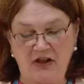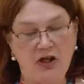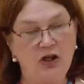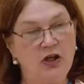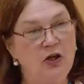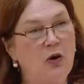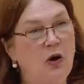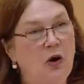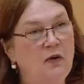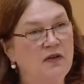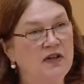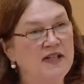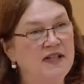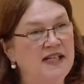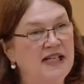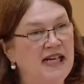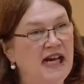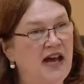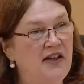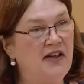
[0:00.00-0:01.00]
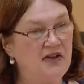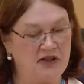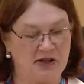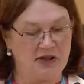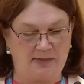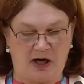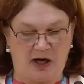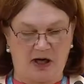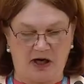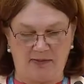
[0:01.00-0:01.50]
who oversee other
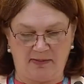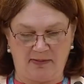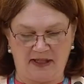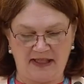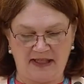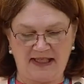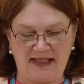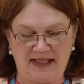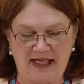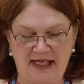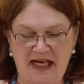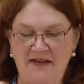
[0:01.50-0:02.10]
departments